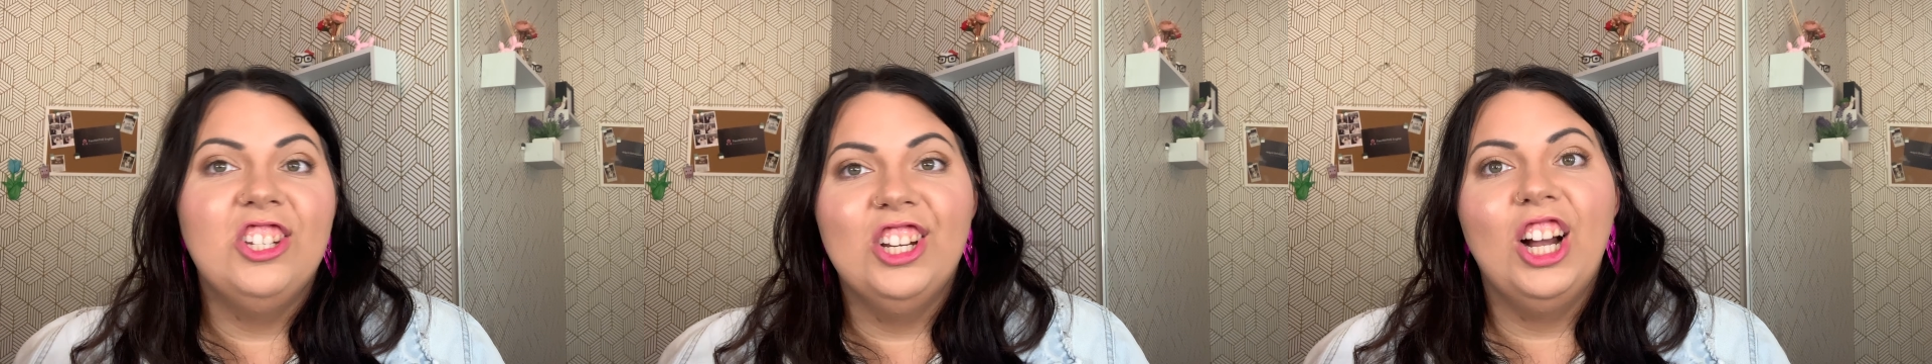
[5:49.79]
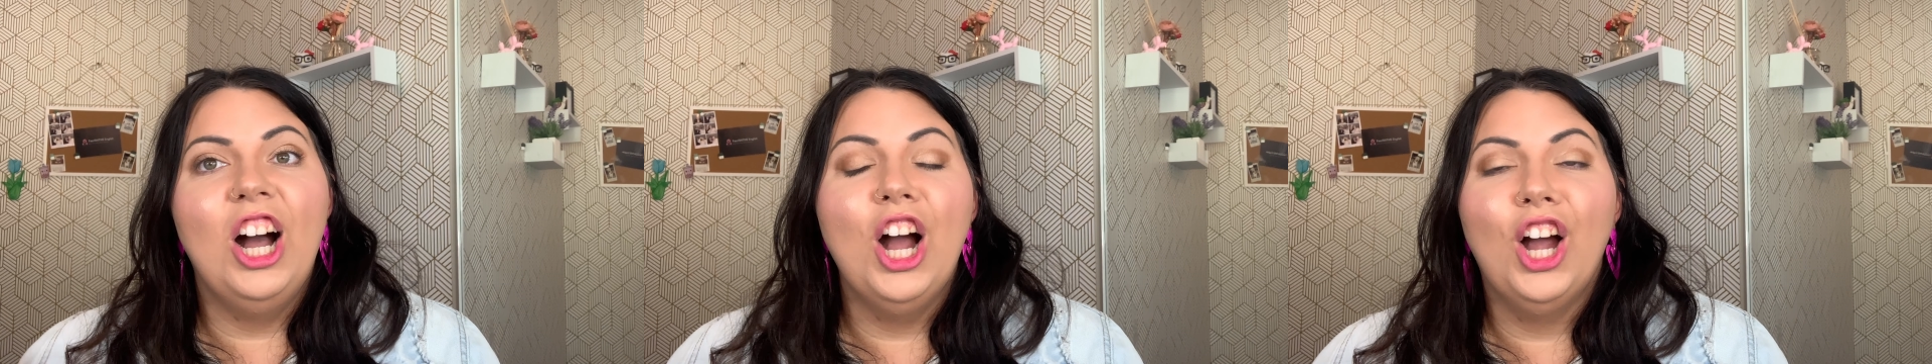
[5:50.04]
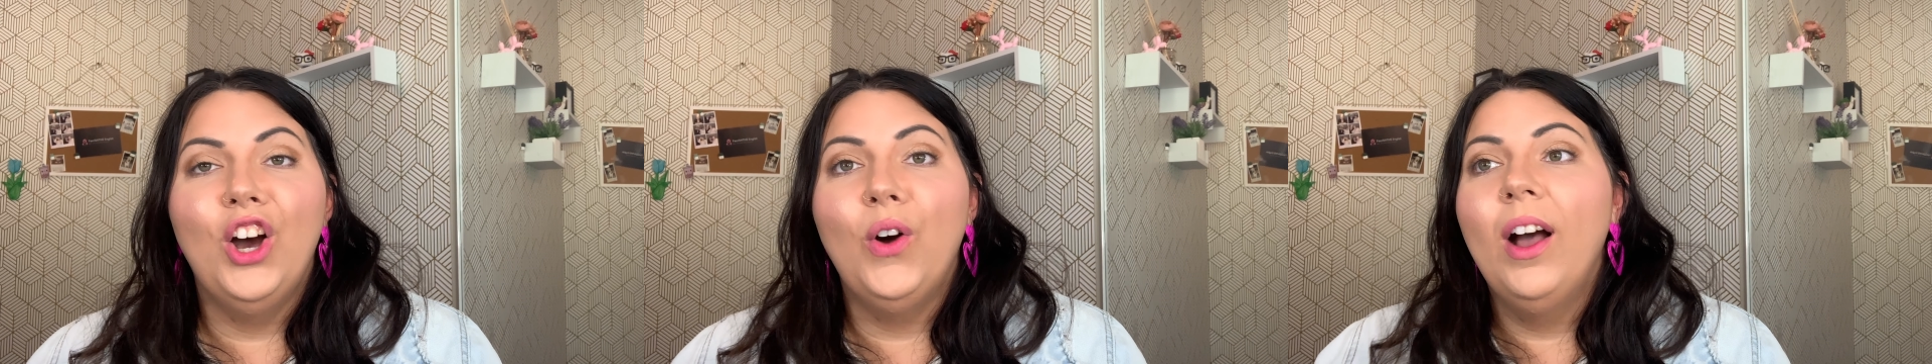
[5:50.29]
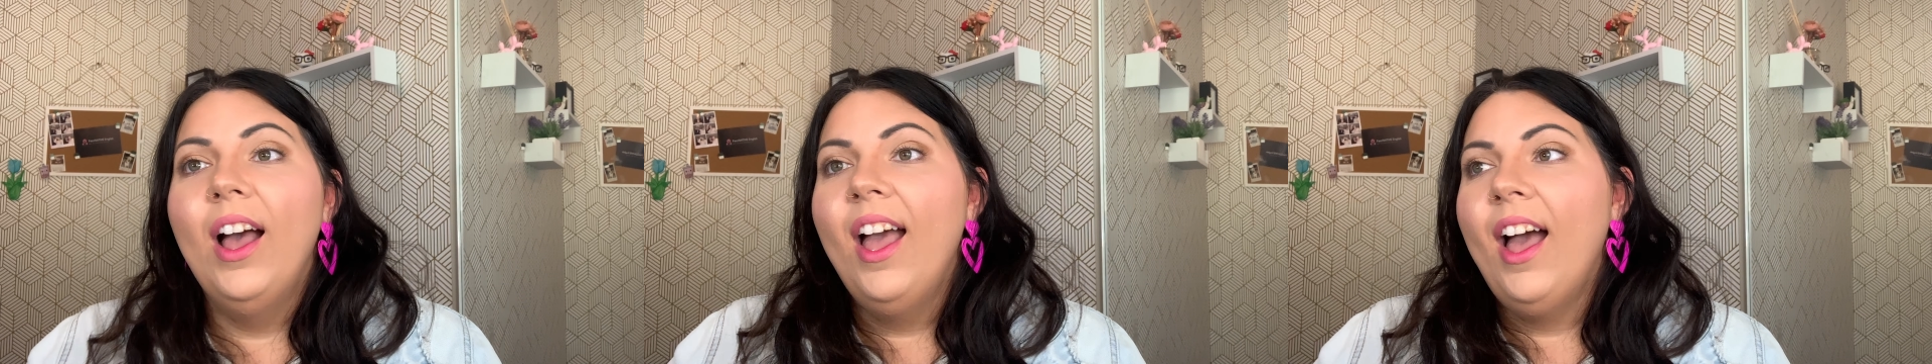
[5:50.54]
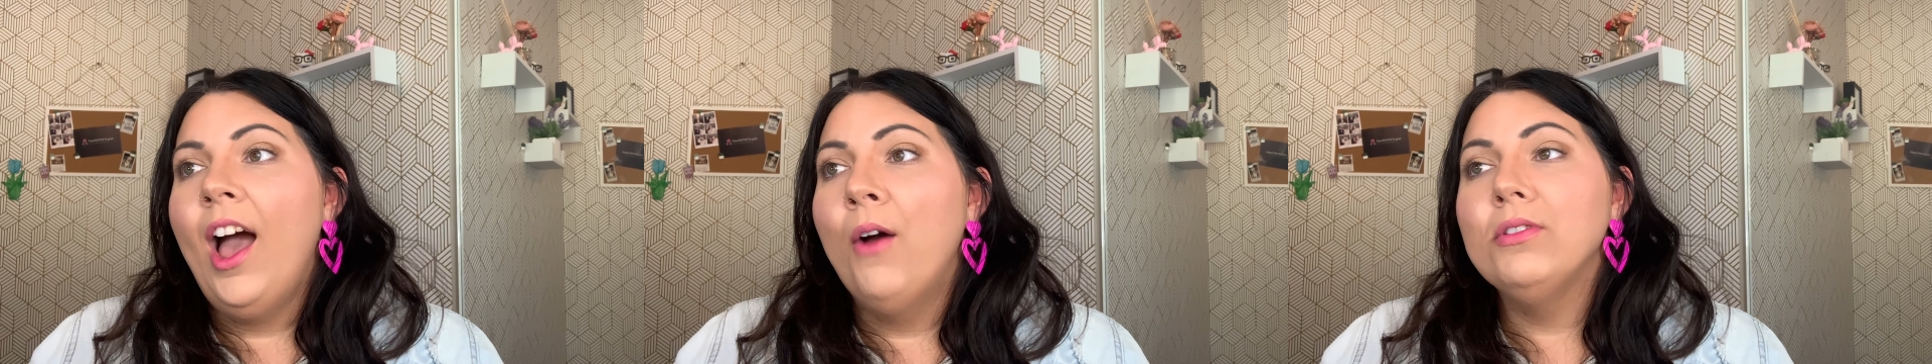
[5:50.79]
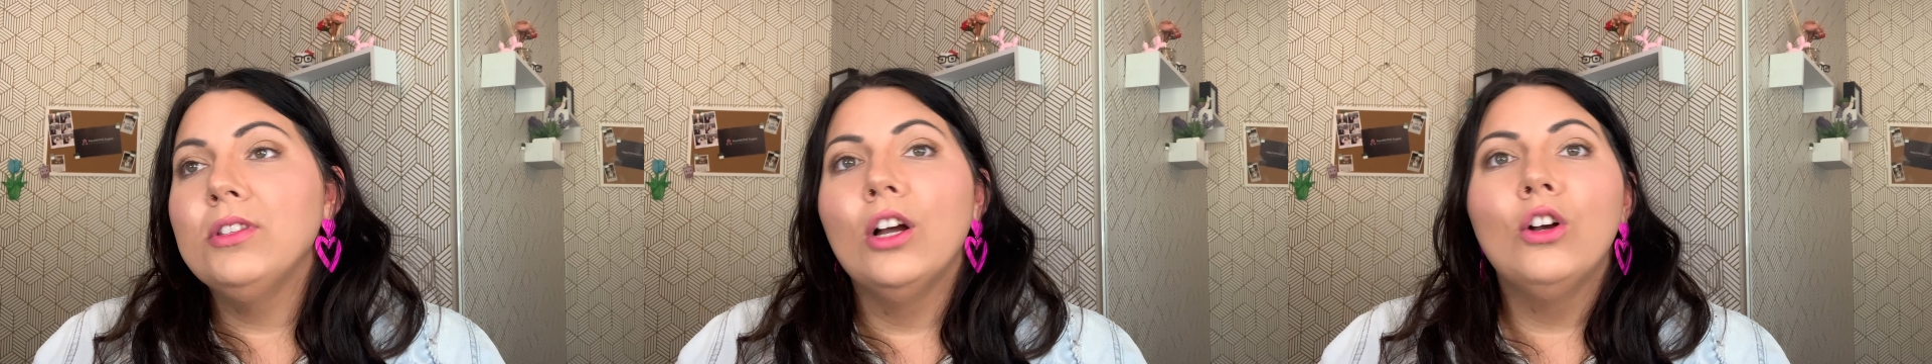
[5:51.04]
Chicago. I
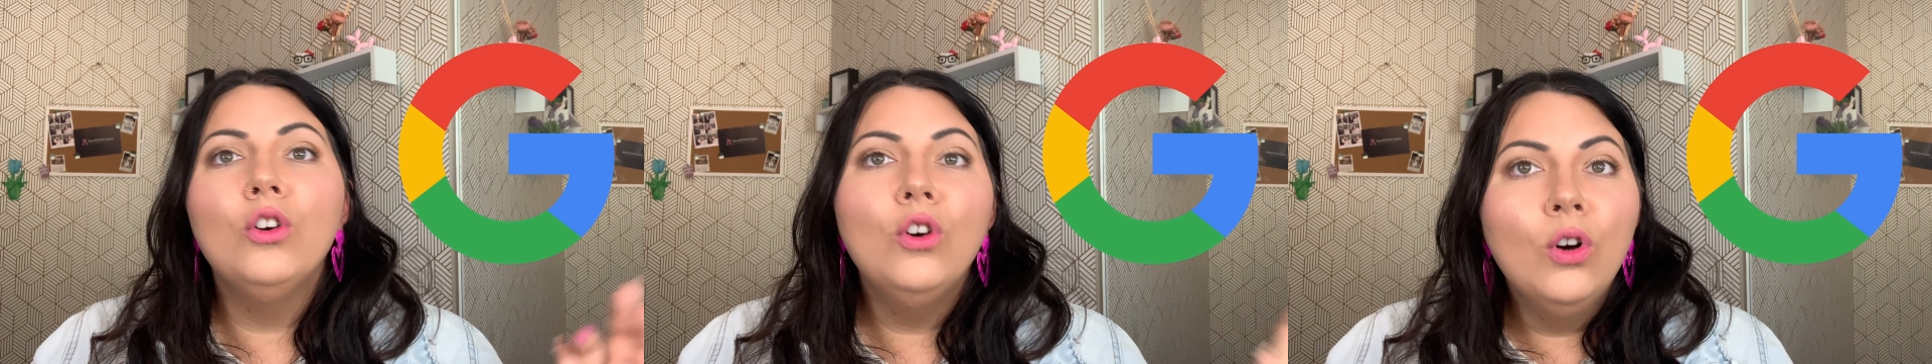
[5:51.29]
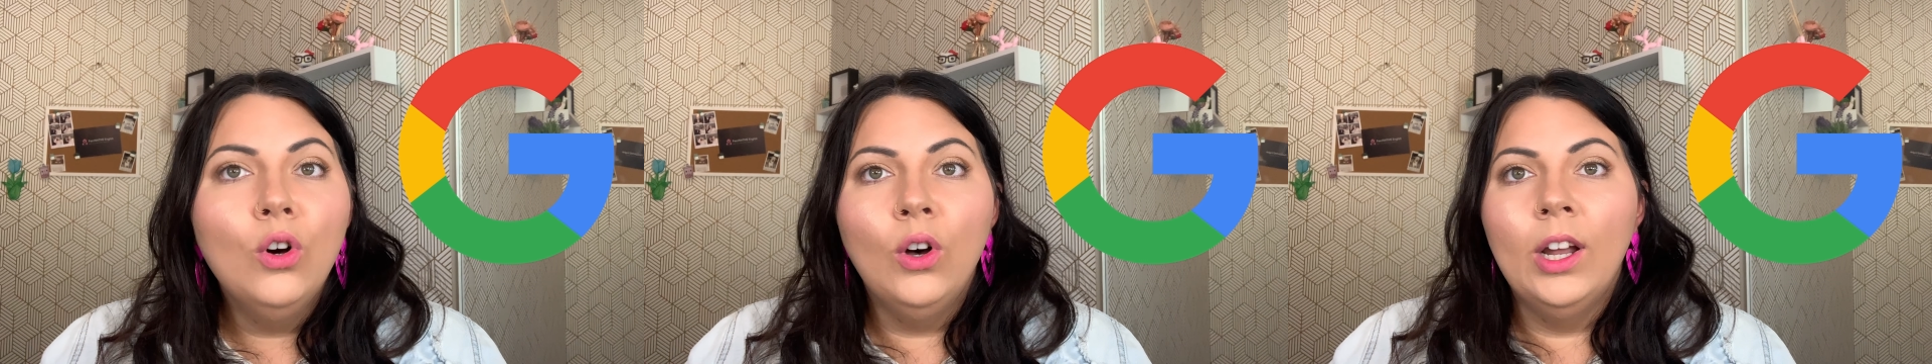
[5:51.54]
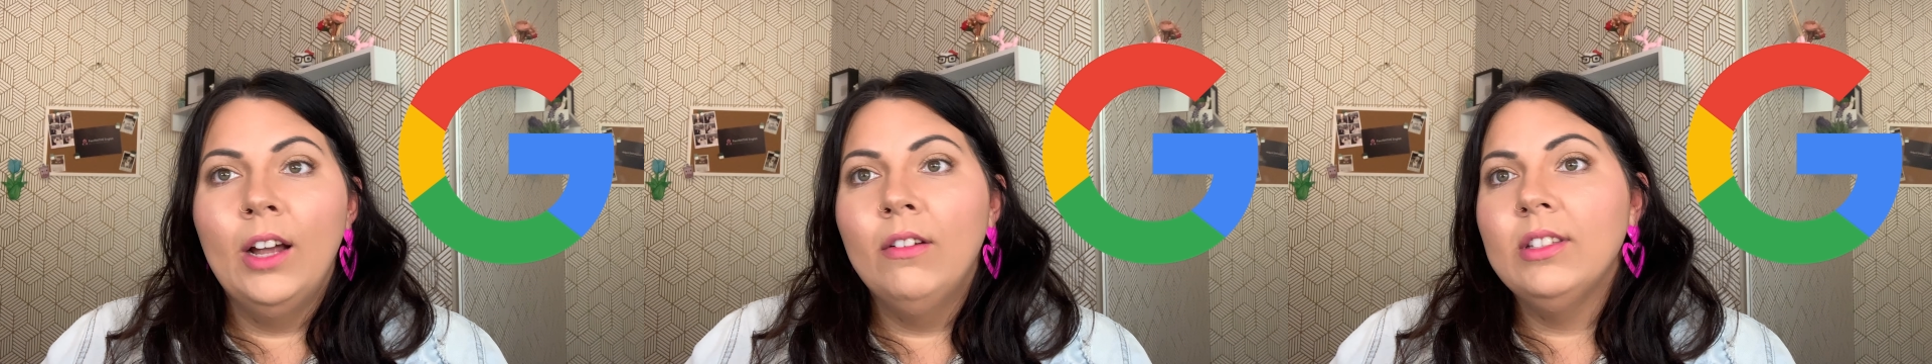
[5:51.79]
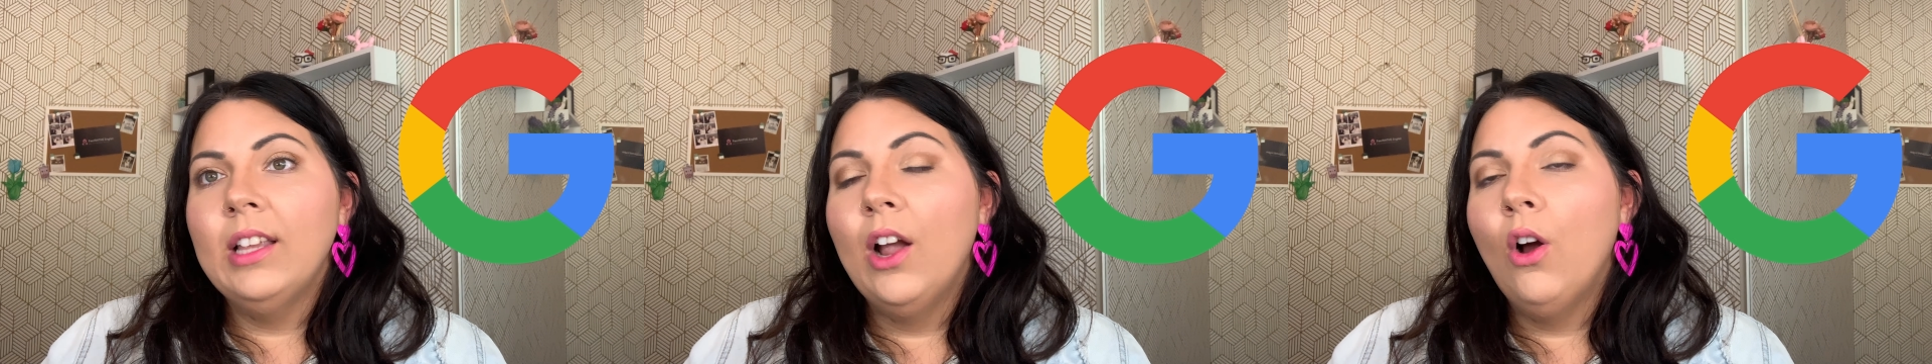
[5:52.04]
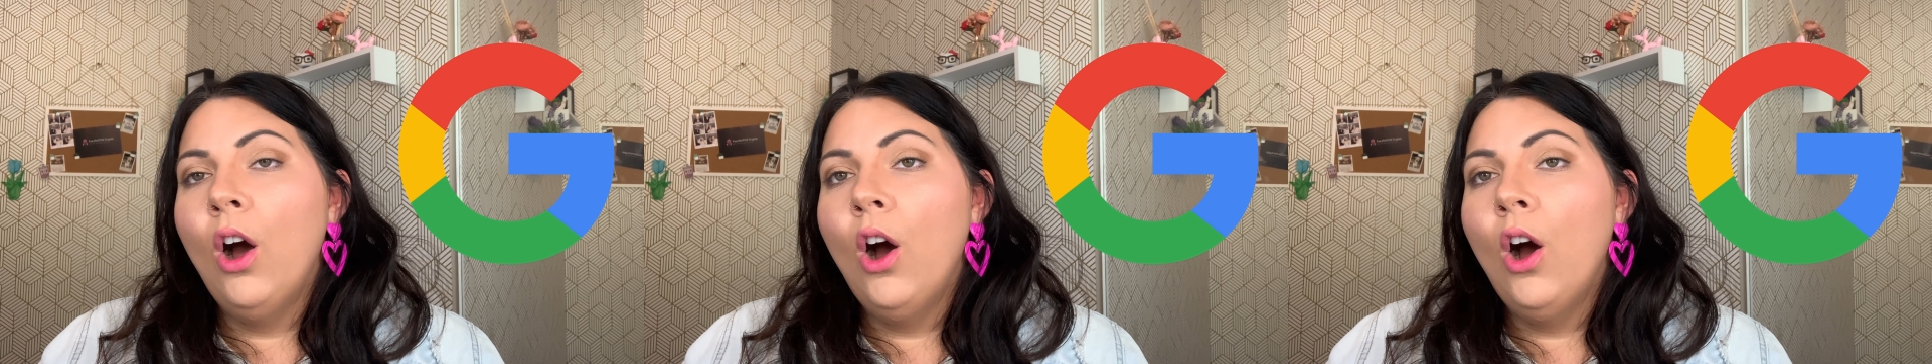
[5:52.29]
was on Google and I was like,